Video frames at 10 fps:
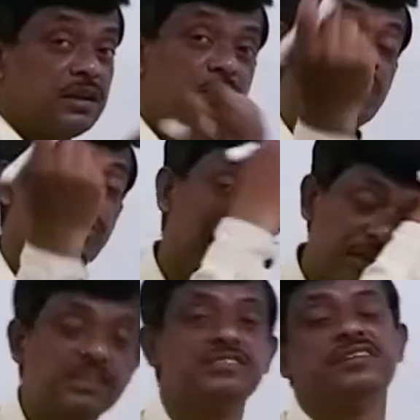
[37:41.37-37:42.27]

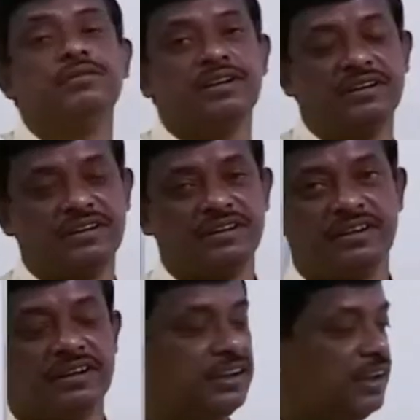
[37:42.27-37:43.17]
probability is given.
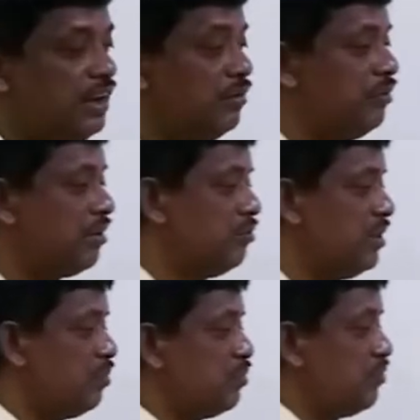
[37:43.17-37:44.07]
And for we
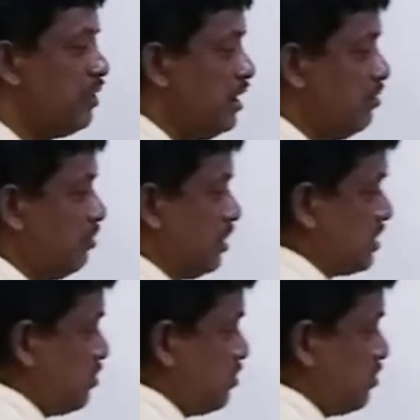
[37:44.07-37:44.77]
have to find first PA